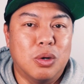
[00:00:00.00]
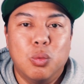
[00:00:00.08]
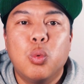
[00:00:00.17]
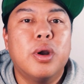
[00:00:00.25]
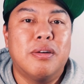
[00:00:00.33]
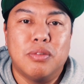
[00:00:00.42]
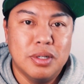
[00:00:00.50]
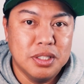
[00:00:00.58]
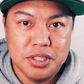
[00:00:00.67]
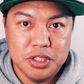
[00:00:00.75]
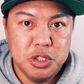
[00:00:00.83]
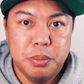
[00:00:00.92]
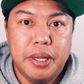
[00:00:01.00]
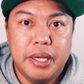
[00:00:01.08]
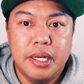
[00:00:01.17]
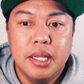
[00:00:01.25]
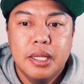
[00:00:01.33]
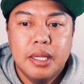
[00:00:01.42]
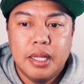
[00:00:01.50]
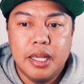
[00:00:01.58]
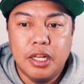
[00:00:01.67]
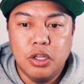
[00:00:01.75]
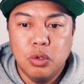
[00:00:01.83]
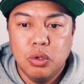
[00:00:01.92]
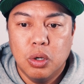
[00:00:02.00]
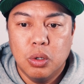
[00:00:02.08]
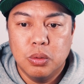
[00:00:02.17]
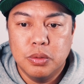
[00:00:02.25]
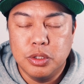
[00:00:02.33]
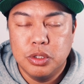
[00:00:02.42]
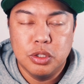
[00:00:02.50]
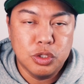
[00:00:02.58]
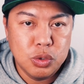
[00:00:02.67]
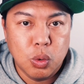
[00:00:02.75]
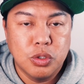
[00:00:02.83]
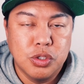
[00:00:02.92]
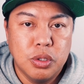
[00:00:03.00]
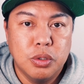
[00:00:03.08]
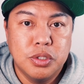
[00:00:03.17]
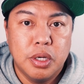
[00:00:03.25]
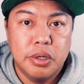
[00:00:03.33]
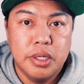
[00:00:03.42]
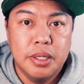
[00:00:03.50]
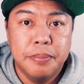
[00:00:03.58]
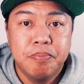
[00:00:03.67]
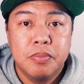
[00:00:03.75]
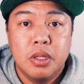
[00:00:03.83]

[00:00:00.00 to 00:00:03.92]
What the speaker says: wherever else in Japan, and the stores in those areas,